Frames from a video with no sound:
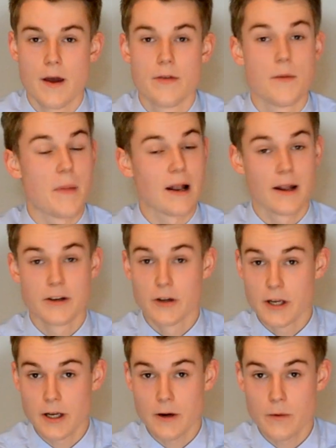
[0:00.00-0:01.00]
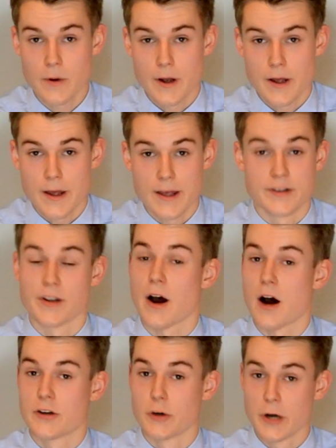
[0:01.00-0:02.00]
The Balanduino is an
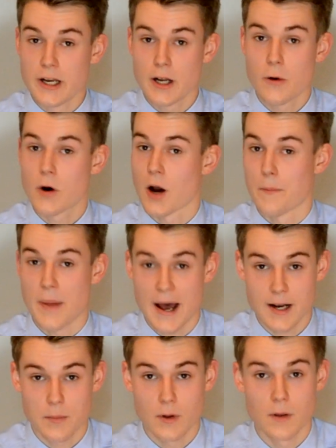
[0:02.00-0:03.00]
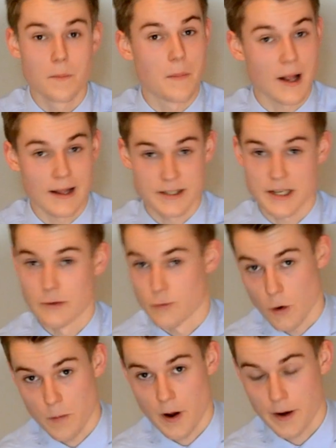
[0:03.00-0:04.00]
Arduino compatible balancing
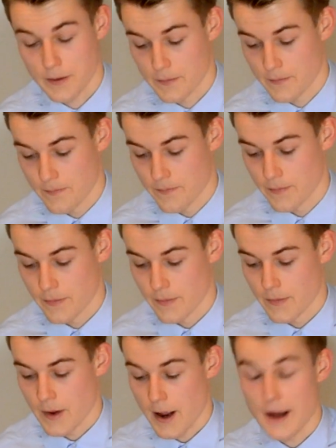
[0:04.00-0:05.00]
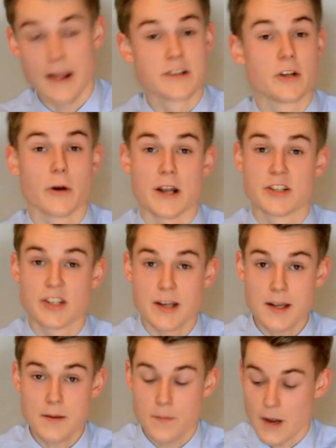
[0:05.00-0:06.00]
robot. And as you can
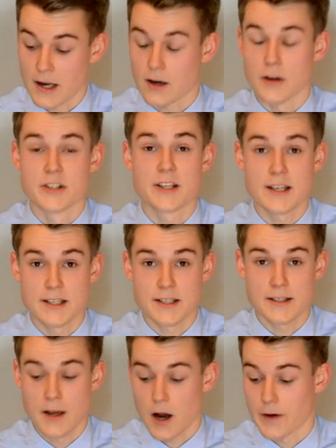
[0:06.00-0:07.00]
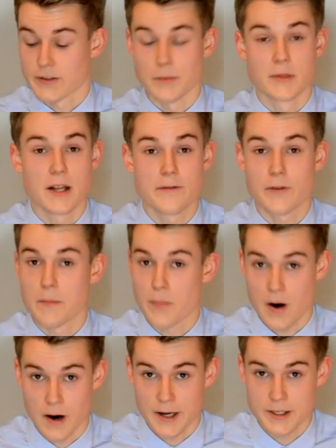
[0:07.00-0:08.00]
see, it consists of some different
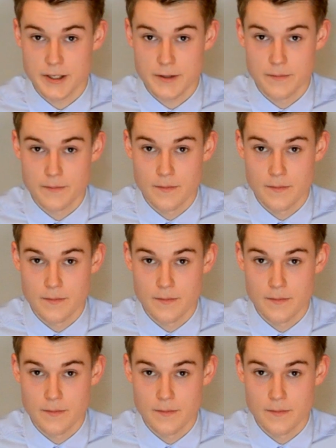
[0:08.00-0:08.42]
parts.